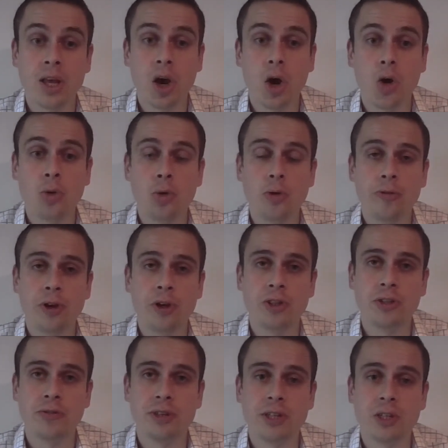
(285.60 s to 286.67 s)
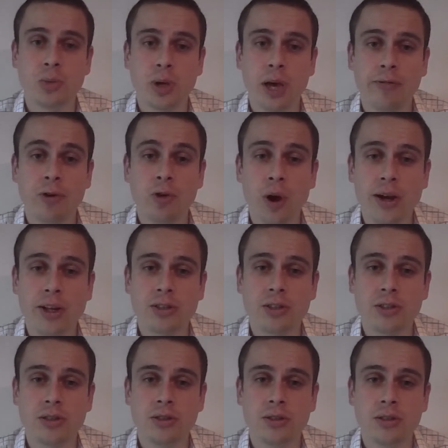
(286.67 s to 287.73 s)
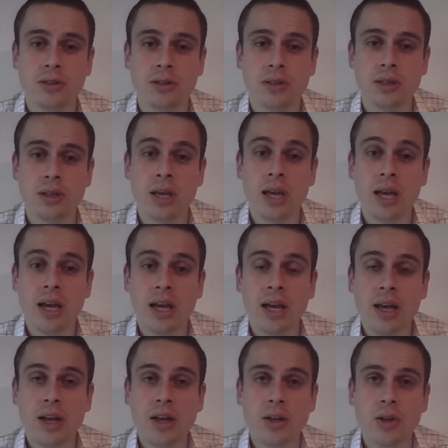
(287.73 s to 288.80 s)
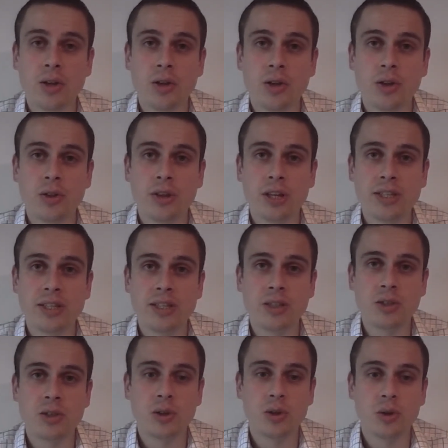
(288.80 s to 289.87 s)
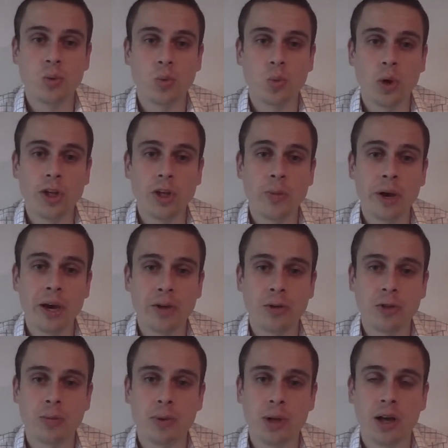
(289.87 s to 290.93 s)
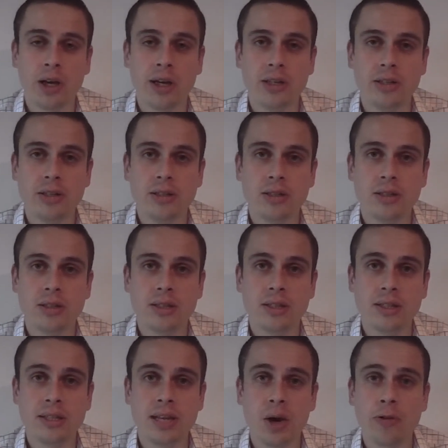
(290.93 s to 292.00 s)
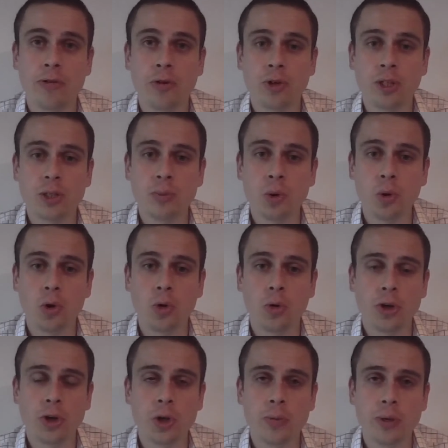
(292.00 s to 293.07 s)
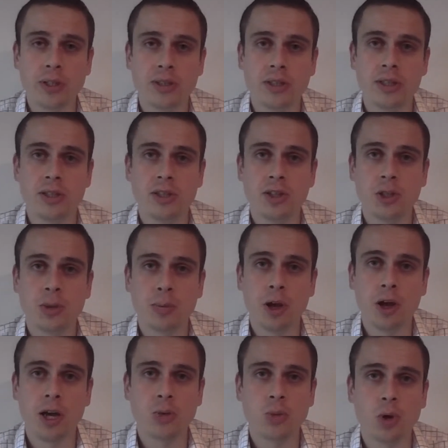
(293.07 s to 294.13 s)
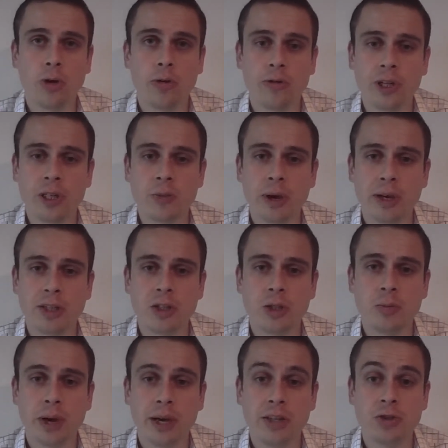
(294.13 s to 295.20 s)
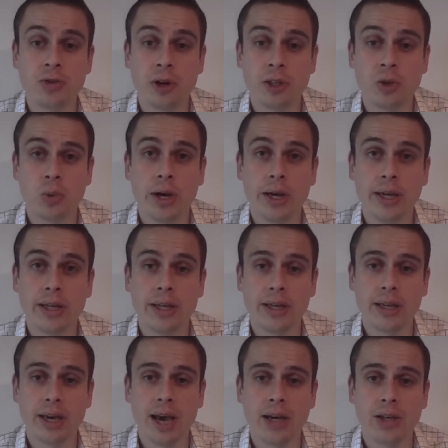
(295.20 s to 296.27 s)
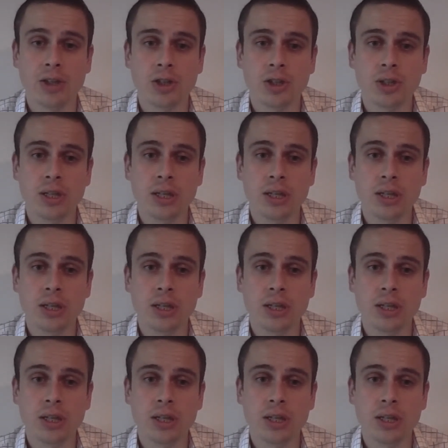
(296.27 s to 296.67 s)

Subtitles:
On the reverse of this, we have creditors. This is when you pay your suppliers. Now, if you're a small or a new business, your suppliers will often expect you to pay straight away in cash.